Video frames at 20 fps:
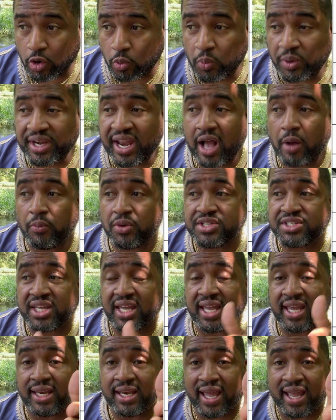when I was
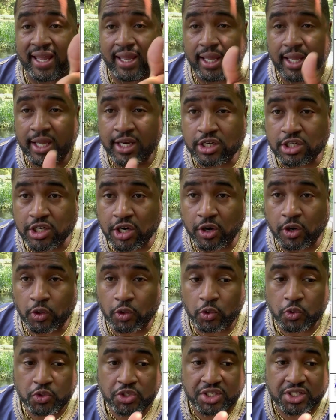in an
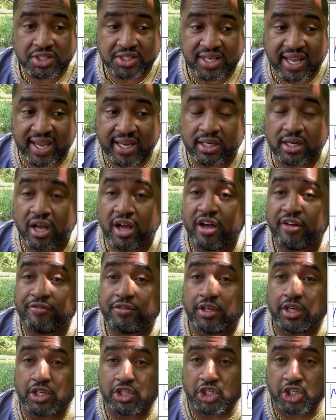internal state of
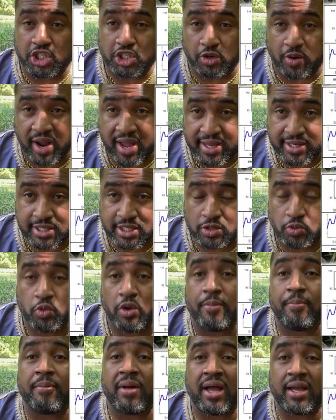distress
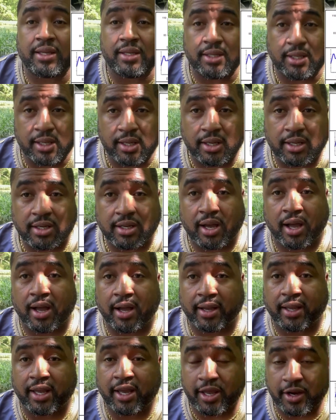with my yin
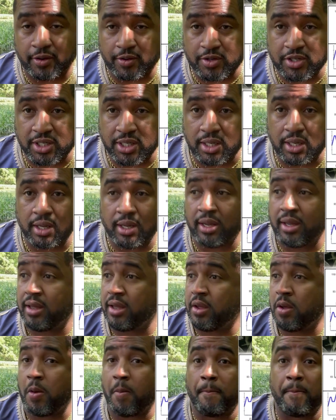yang energy,
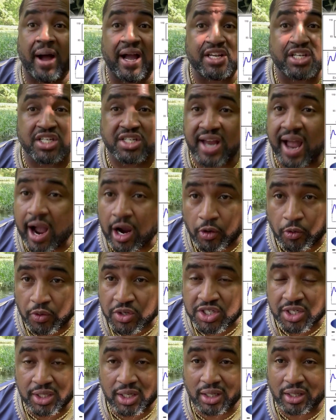my
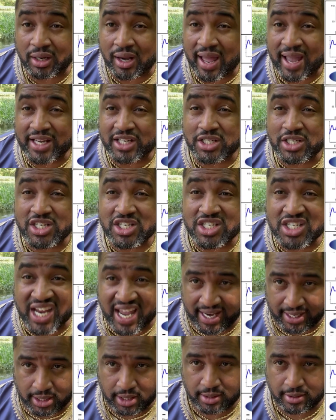chakras look like
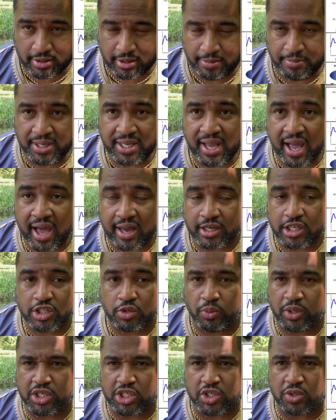shit, to be honest
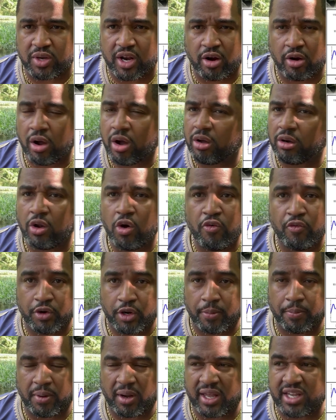with you. They're all over
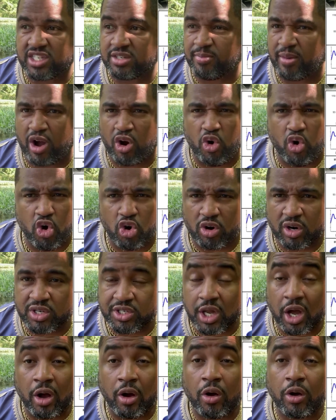the place. My aura's
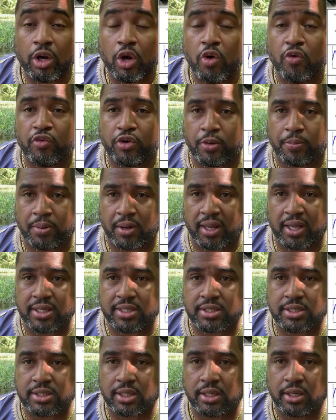all over the
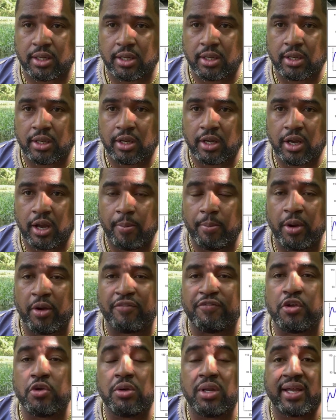place. But
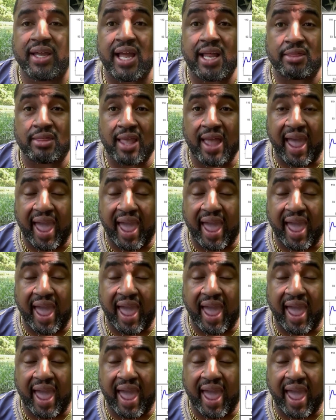if you look at the